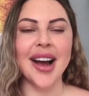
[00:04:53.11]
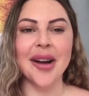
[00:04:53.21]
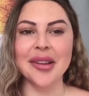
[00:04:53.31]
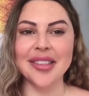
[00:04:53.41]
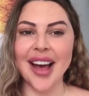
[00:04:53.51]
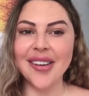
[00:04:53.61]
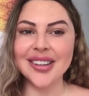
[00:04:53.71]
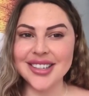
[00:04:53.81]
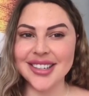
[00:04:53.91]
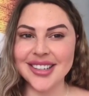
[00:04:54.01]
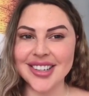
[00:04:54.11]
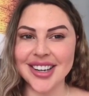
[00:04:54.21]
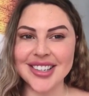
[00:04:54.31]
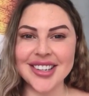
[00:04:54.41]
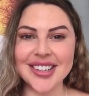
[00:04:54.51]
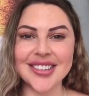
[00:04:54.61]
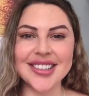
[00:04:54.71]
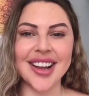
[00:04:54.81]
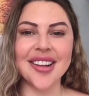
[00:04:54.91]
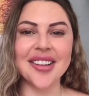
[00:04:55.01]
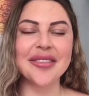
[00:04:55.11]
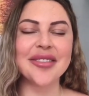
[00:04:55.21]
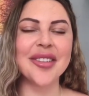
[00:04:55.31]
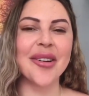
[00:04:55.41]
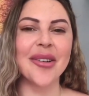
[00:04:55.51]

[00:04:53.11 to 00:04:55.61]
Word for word: uh, without judging yourself